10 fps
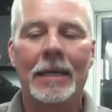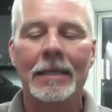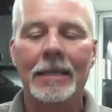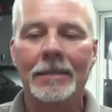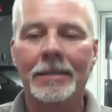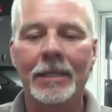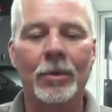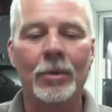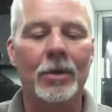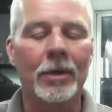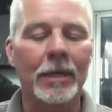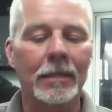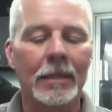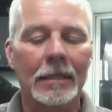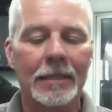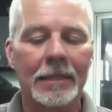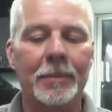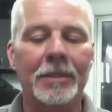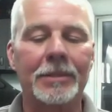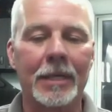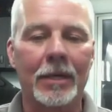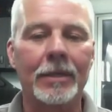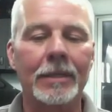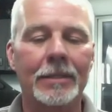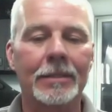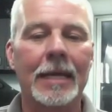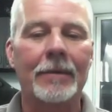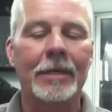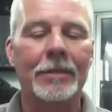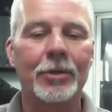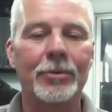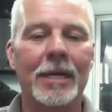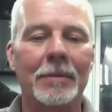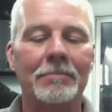I did C-Quartz on it 6 months ago, and he's just having it tuned up.